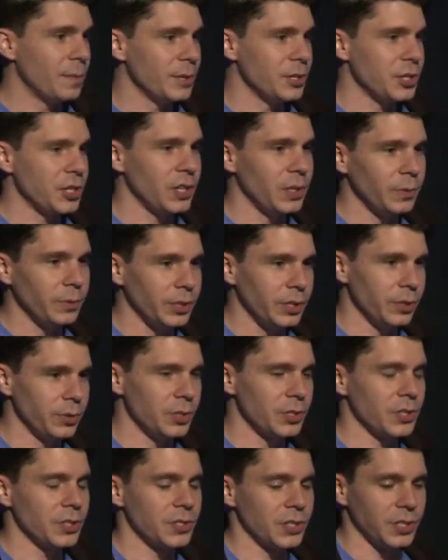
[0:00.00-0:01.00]
machine will
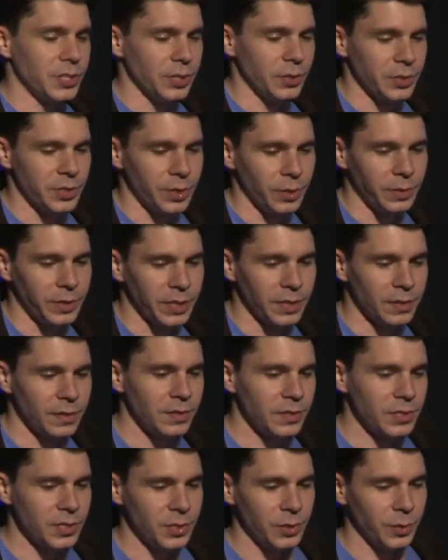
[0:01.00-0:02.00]
use the secure token
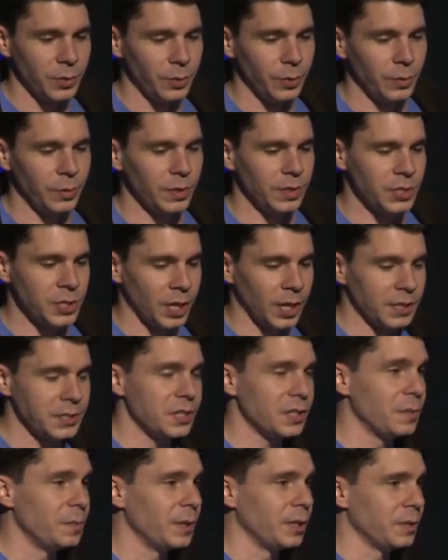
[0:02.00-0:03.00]
to talk
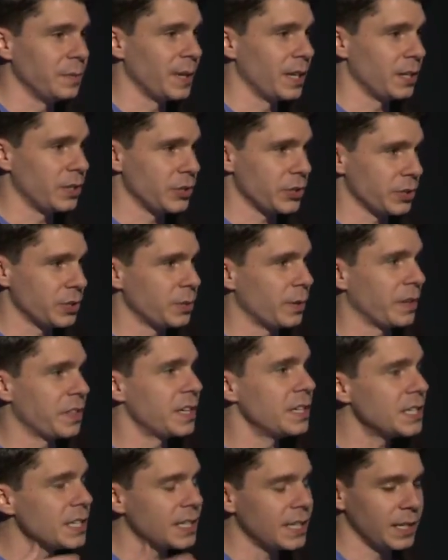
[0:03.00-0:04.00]
to the build manager, to
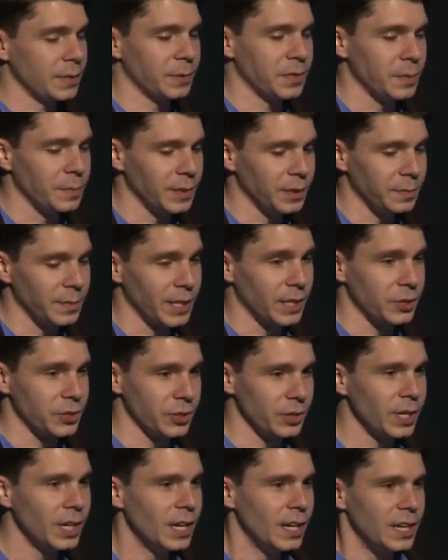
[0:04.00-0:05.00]
authenticate with the build
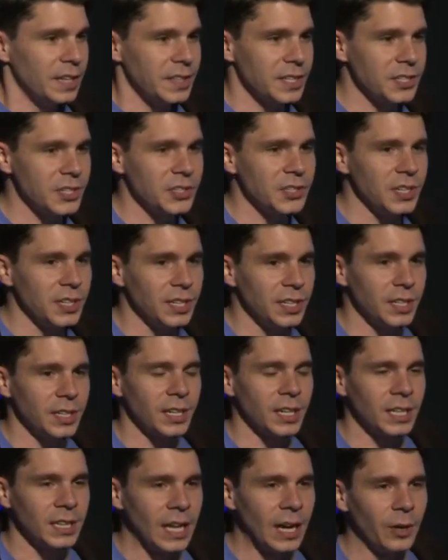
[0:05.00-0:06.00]
manager. This is
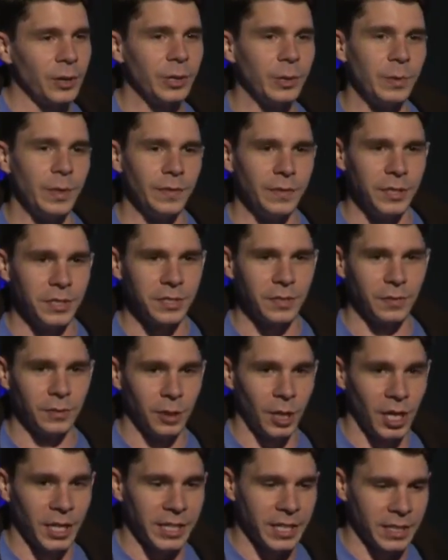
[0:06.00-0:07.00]
the cloud equivalent of
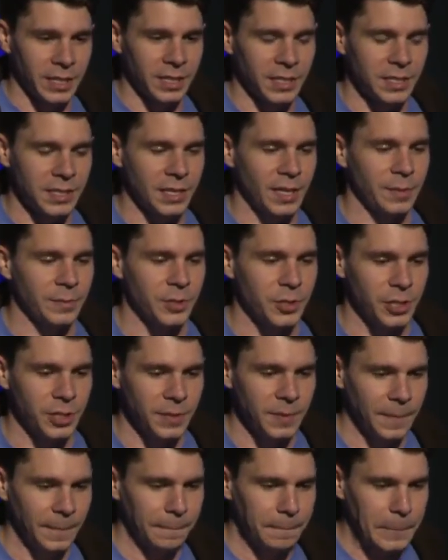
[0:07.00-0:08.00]
logging into that
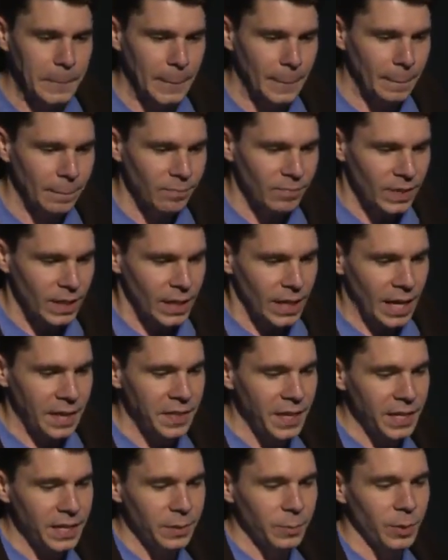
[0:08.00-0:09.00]
machine.
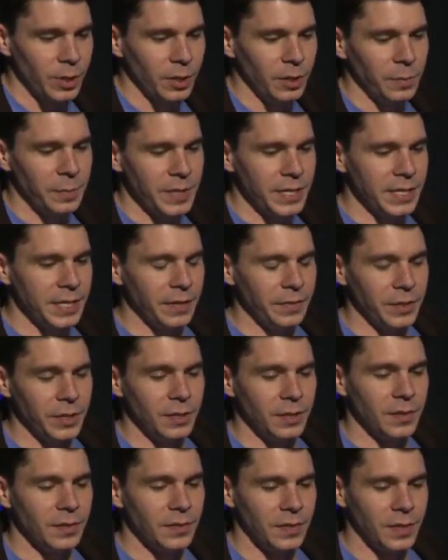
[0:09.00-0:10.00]
And then it will be
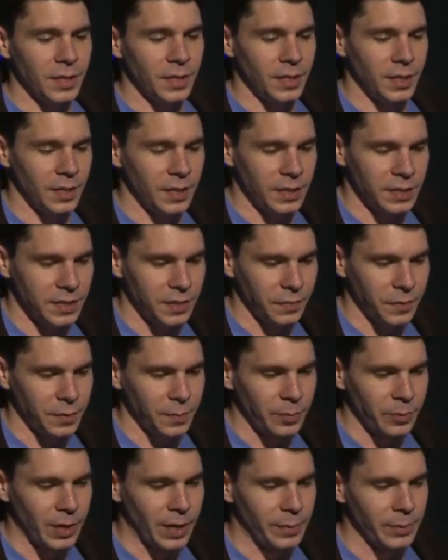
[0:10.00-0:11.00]
given the
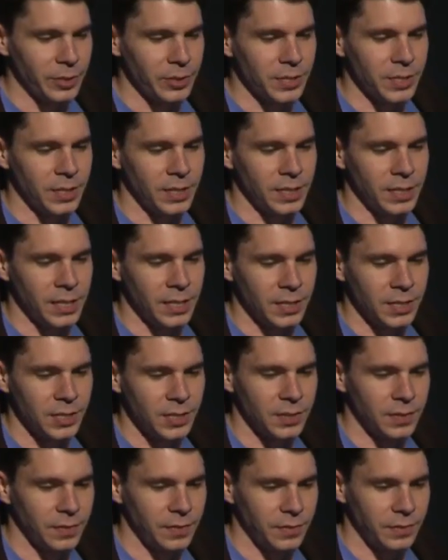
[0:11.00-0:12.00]
different parameters that it
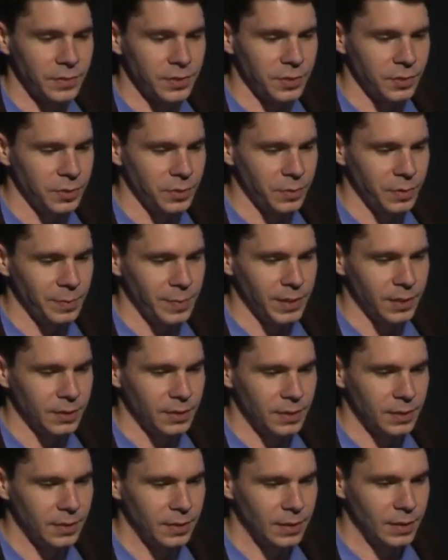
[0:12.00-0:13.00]
needs to do the build.